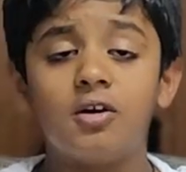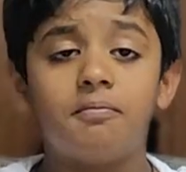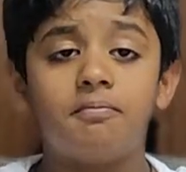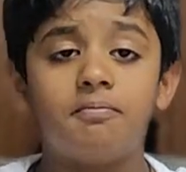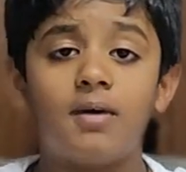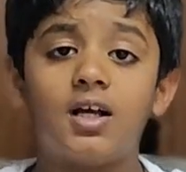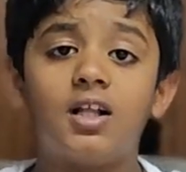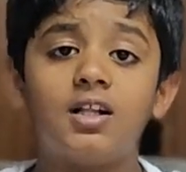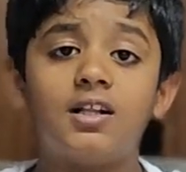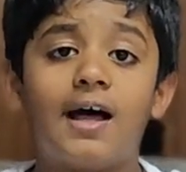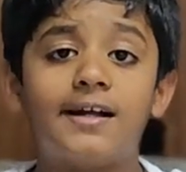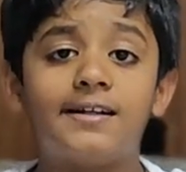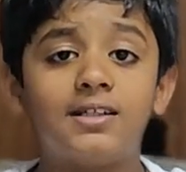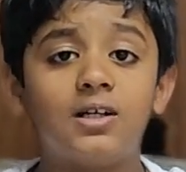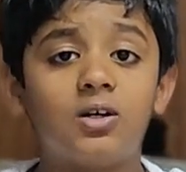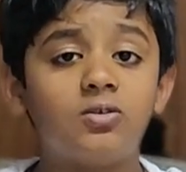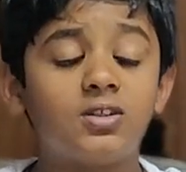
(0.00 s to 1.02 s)
Mega
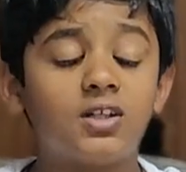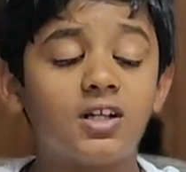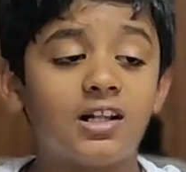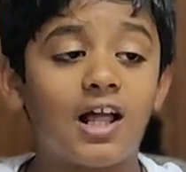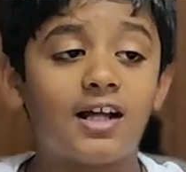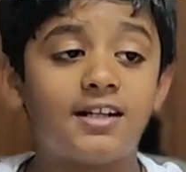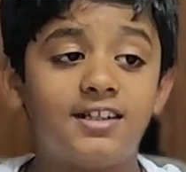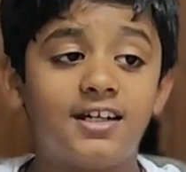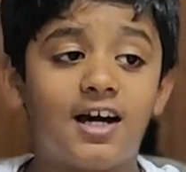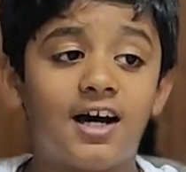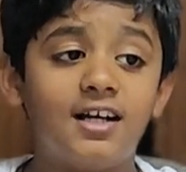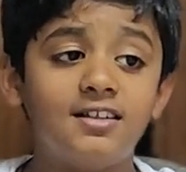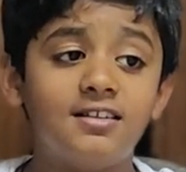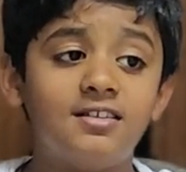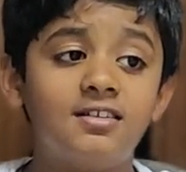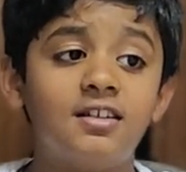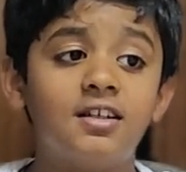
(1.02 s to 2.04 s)
Latios and
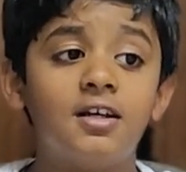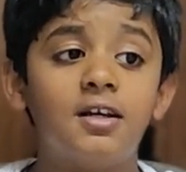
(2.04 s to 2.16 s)
Latias,